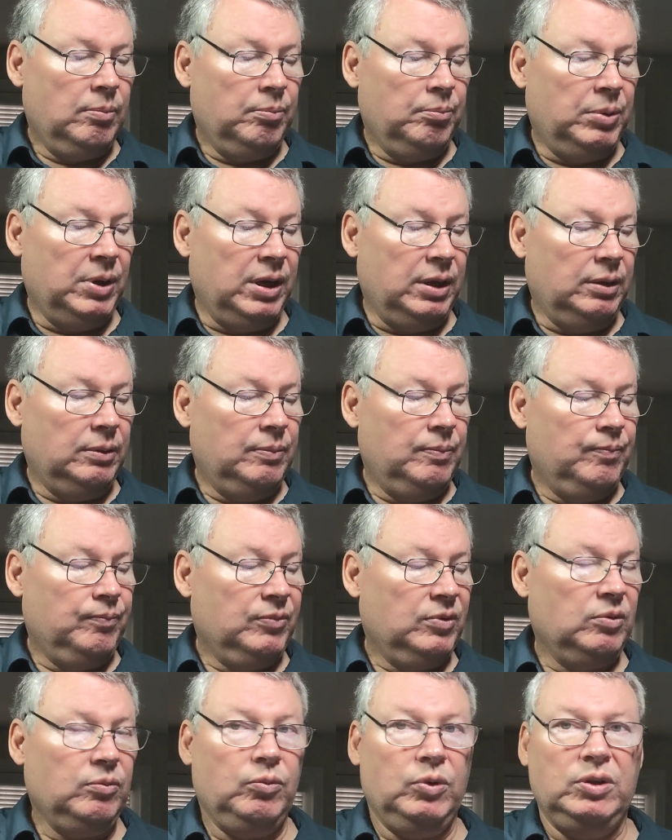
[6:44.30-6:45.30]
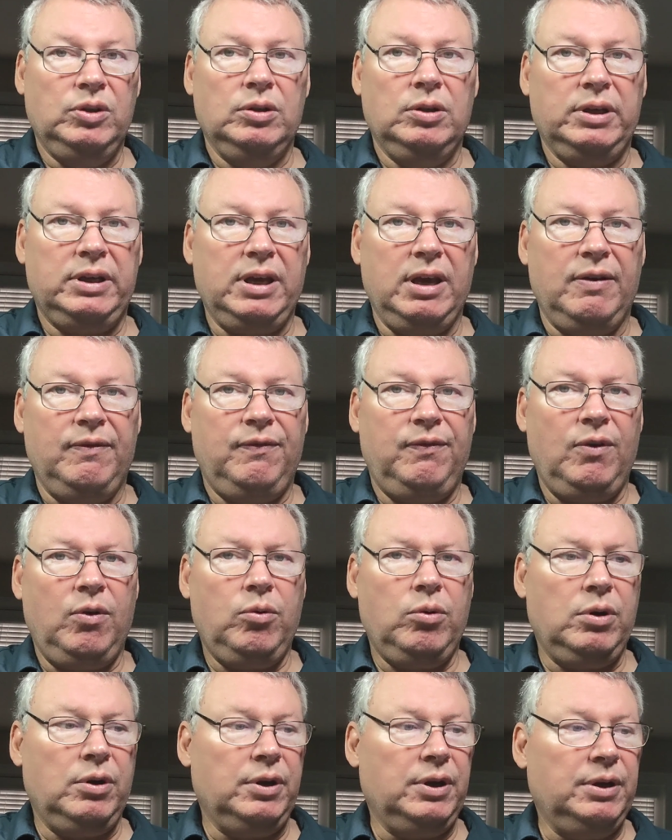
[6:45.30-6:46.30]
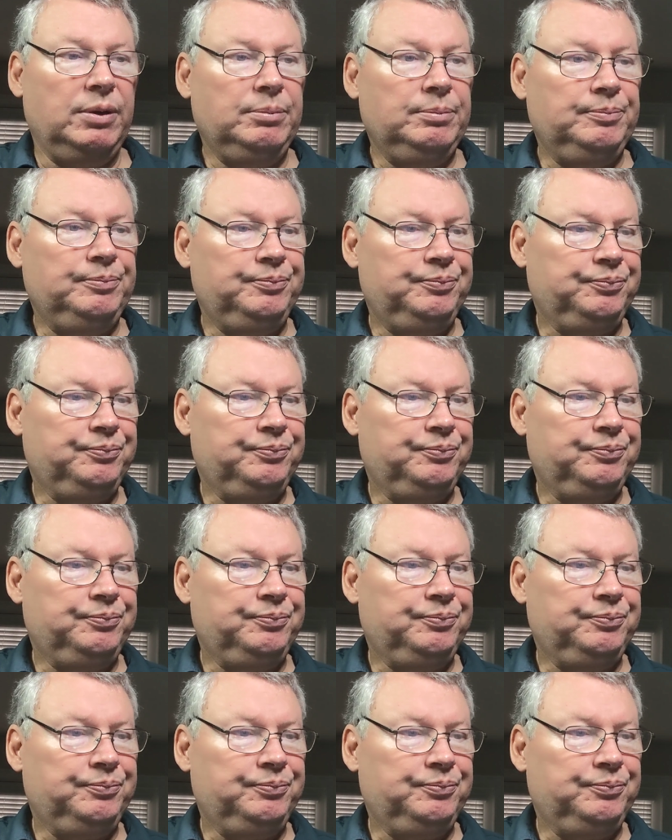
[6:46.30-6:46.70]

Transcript: But when you look at Florida,